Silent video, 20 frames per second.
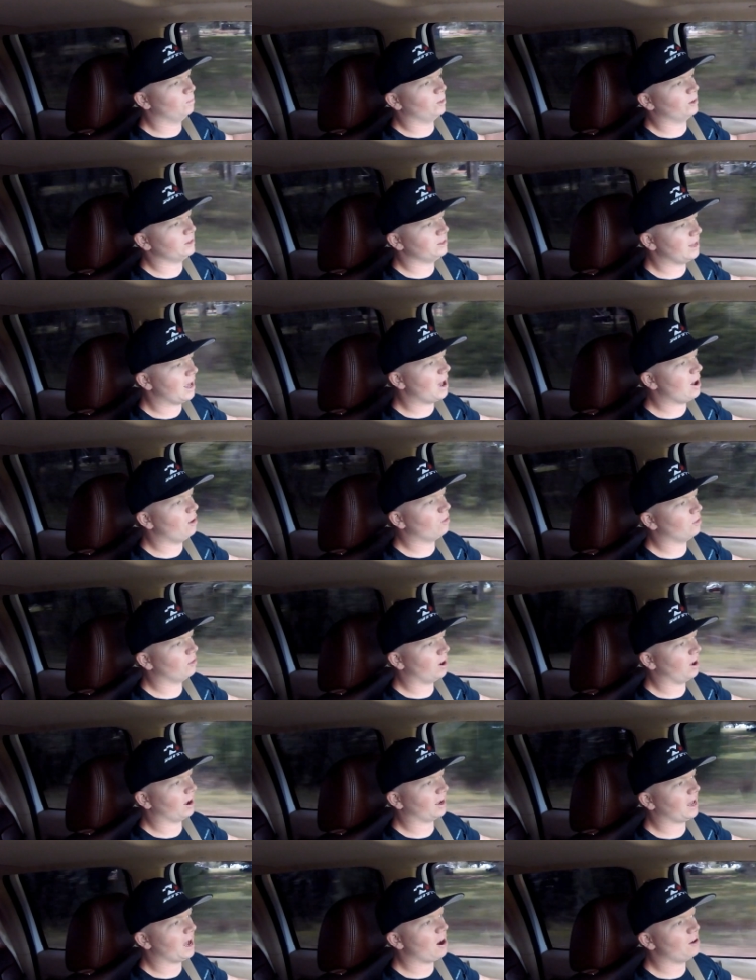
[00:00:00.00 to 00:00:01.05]
without
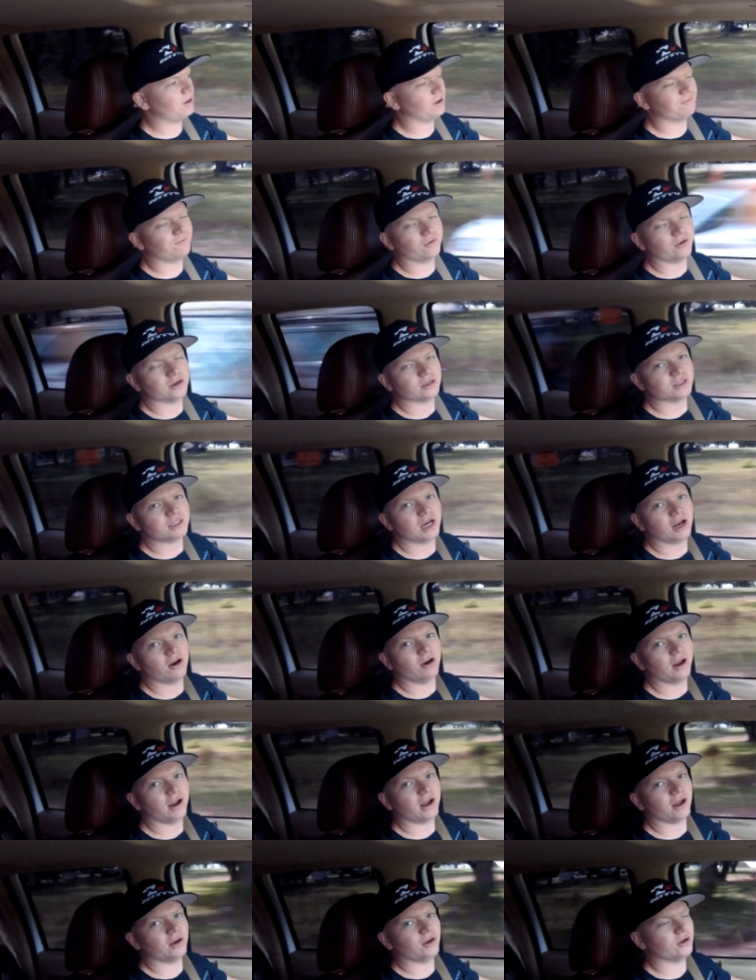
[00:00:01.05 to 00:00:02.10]
accounting for your steering